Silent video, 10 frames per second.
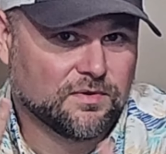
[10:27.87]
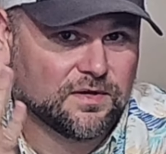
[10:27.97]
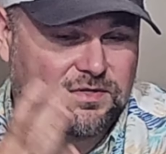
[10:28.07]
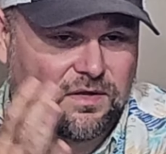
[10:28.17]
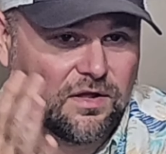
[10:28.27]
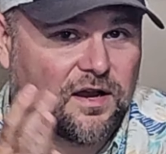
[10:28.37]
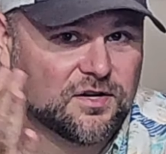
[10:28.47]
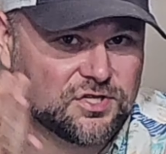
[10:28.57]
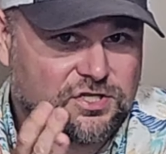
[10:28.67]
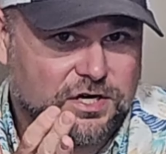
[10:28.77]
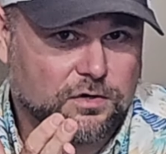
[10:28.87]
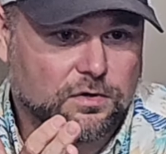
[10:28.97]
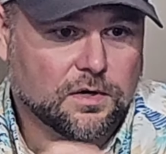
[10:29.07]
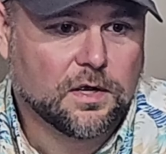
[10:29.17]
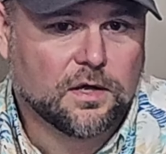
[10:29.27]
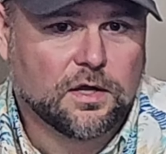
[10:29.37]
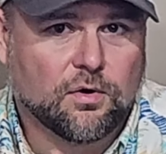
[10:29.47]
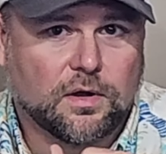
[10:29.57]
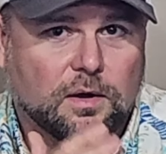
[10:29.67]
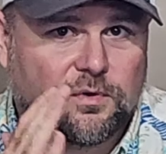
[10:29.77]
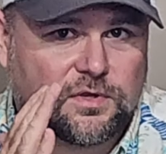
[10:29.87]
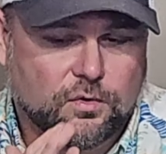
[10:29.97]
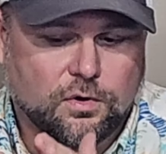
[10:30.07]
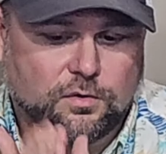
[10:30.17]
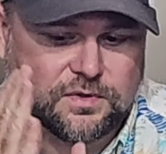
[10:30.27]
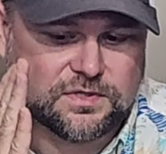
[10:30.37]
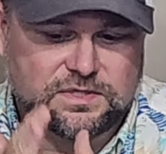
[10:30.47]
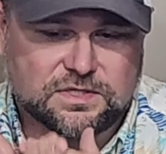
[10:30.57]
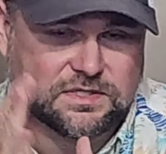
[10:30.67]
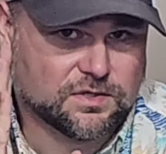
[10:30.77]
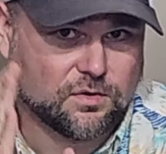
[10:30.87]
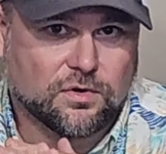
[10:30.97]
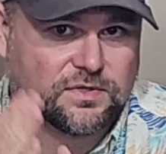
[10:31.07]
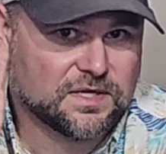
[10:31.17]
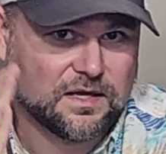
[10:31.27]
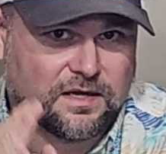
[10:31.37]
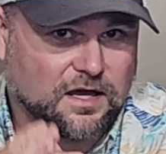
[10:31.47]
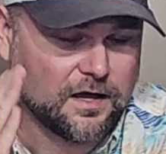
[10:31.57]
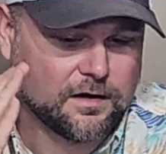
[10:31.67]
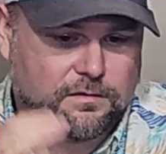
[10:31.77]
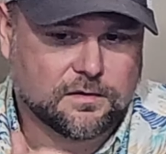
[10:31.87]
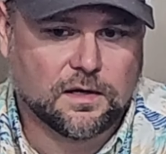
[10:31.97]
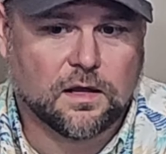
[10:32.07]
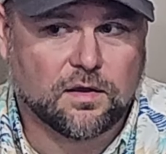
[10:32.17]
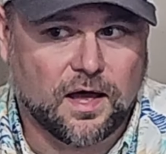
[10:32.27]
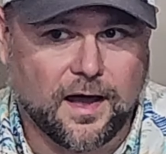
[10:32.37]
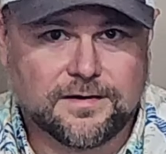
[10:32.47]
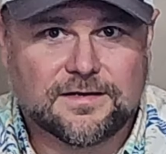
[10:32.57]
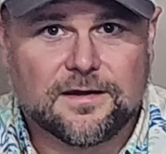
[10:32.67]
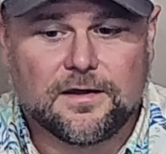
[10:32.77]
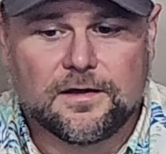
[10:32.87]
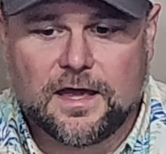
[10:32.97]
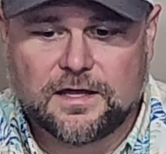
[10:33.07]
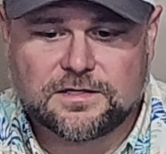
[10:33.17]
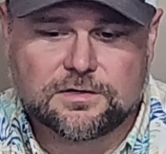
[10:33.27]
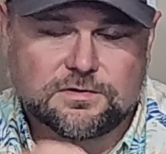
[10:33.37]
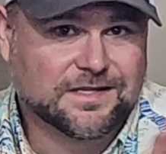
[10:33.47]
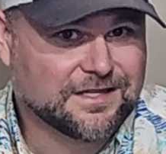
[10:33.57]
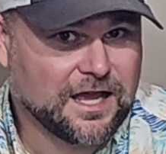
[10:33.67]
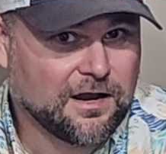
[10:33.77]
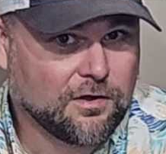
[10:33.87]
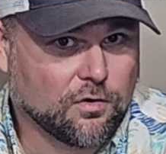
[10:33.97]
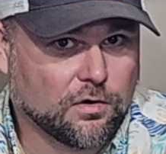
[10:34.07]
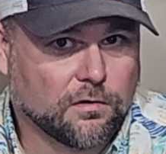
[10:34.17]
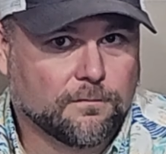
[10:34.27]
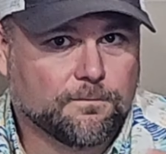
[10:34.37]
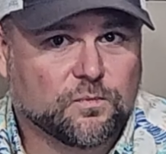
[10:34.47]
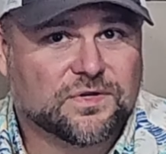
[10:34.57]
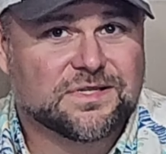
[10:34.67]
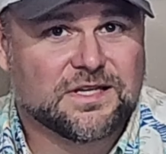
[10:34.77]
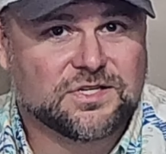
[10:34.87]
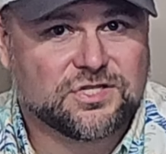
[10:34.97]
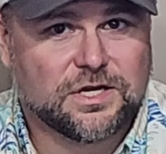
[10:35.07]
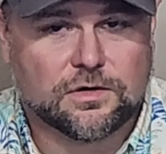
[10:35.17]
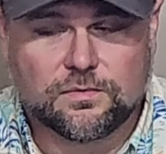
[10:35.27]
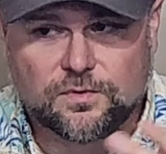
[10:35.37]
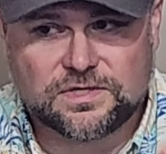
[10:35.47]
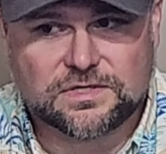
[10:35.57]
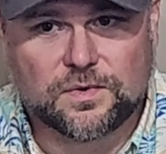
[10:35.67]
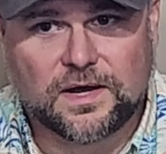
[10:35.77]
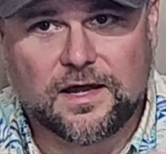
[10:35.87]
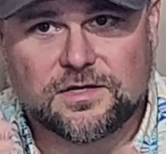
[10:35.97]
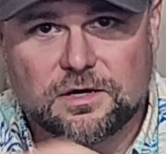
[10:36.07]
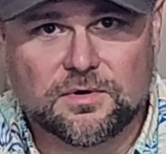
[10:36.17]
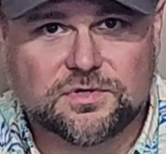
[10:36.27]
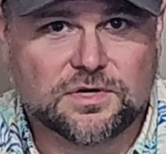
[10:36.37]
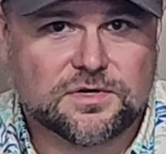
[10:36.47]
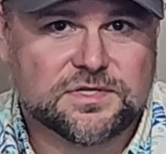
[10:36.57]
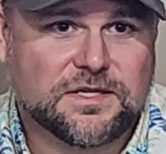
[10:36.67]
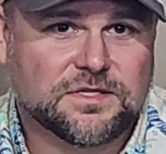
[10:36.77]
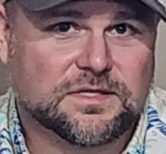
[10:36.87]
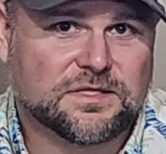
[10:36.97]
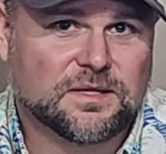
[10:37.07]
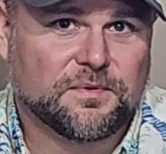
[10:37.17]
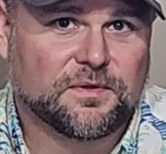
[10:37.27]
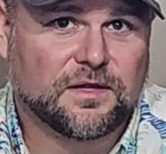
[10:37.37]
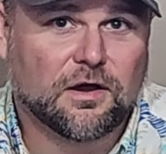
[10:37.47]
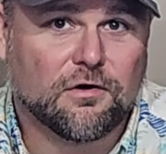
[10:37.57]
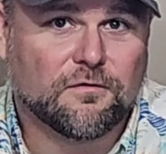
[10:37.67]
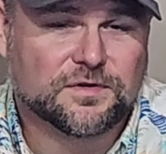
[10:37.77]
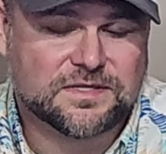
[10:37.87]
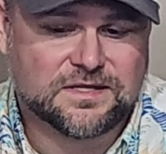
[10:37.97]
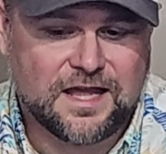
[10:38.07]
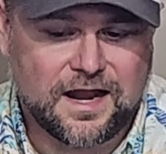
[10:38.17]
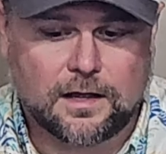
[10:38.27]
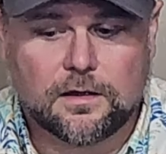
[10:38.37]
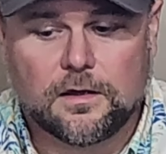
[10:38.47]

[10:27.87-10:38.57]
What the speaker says: There's a lot of shear going on with the oil, which is just the oil's getting cut a lot. And so synthetic oil resists shear, which is why turbocharged engines typically call for synthetic.